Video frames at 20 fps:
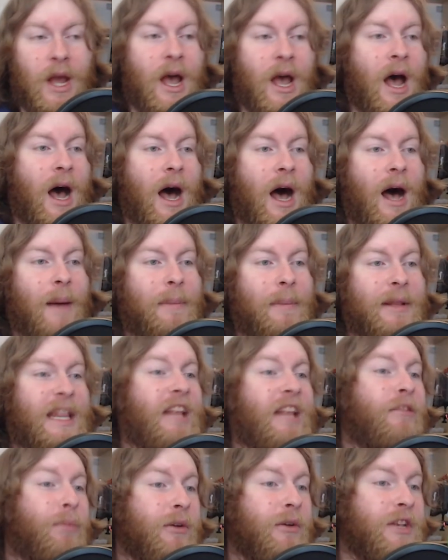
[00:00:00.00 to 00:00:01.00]
Uh, but
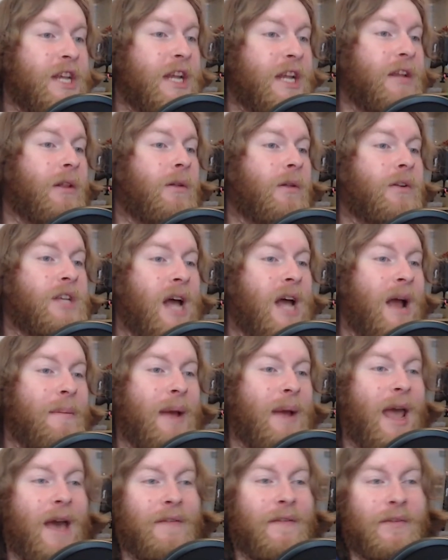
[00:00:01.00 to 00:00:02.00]
this particular time
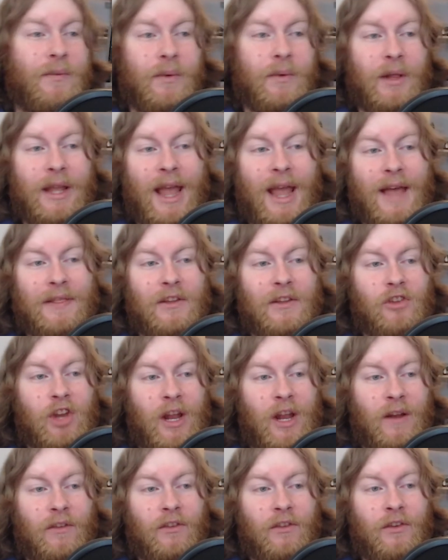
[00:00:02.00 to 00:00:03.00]
I haven't really had the
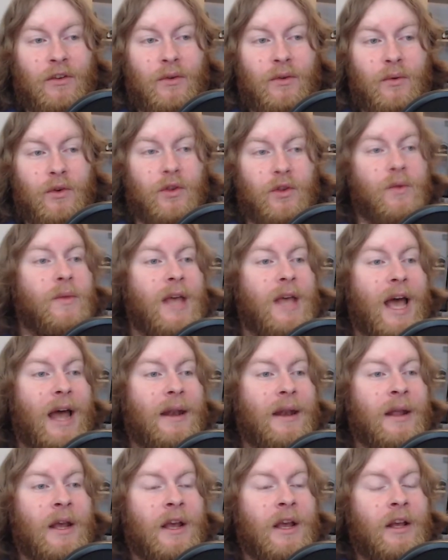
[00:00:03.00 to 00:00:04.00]
chance to do
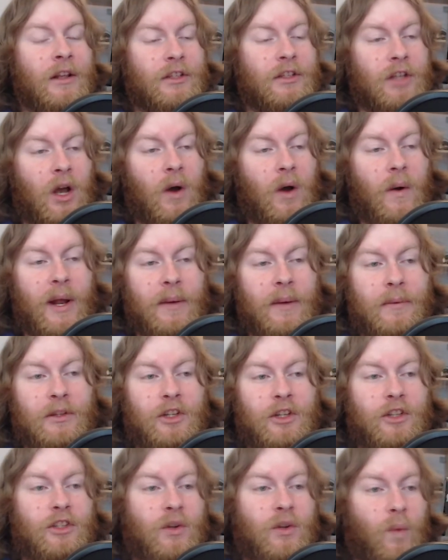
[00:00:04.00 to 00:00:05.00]
that. So it was
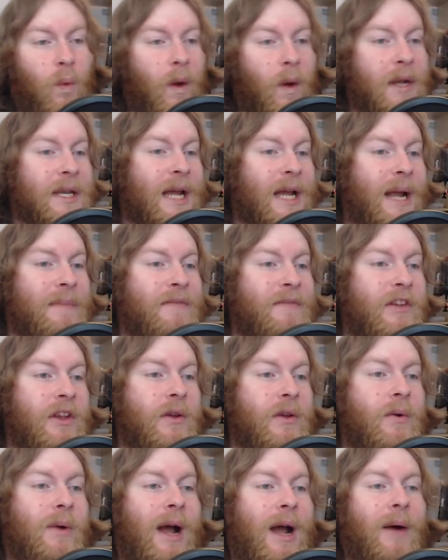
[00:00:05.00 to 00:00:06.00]
just a one-time
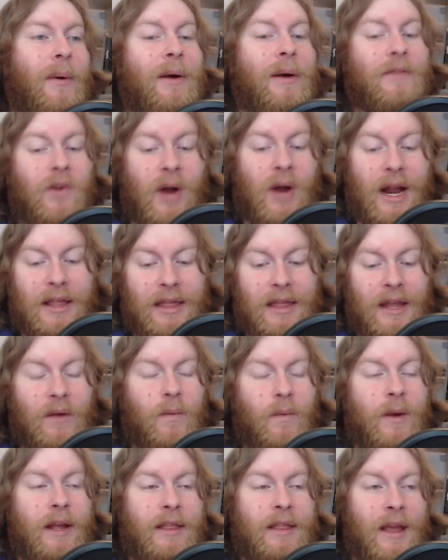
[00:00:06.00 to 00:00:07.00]
view. However, I think
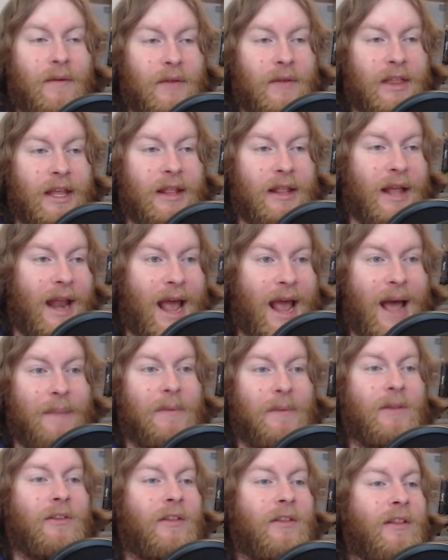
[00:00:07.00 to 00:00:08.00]
with everything that
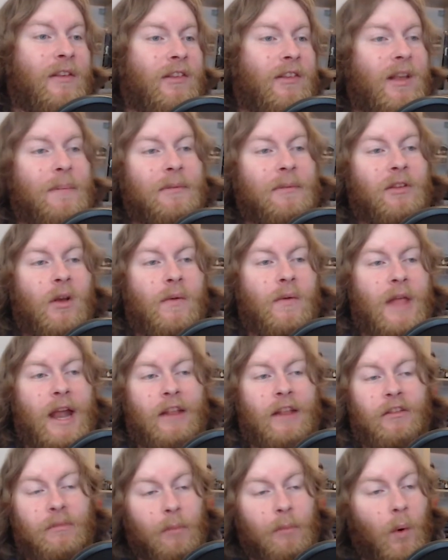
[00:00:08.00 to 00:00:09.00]
happens in this episode, that
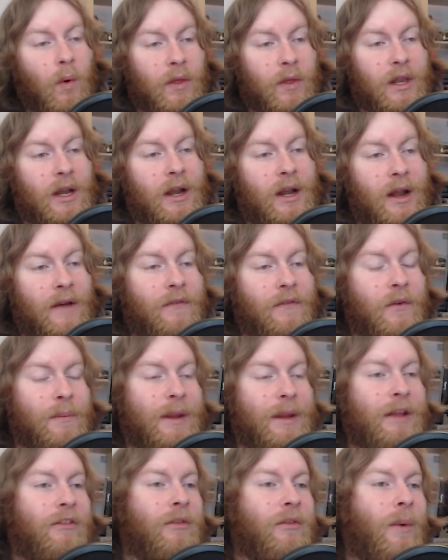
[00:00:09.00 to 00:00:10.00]
is more than enough for
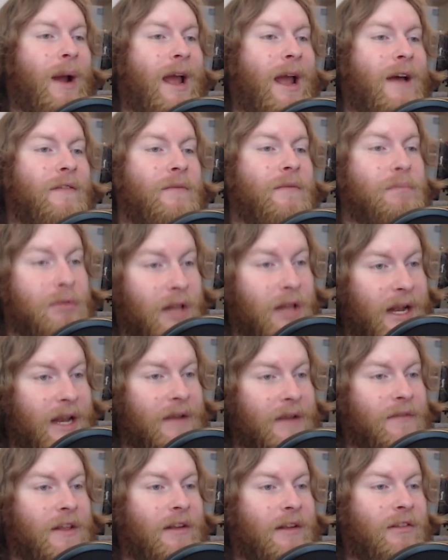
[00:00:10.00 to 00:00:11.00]
me. So I have plenty
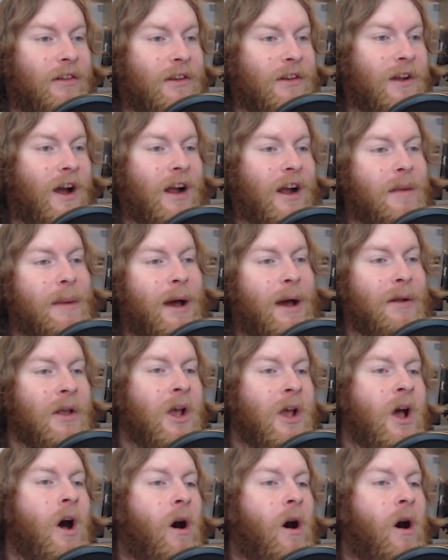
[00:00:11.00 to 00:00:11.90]
of things to talk about.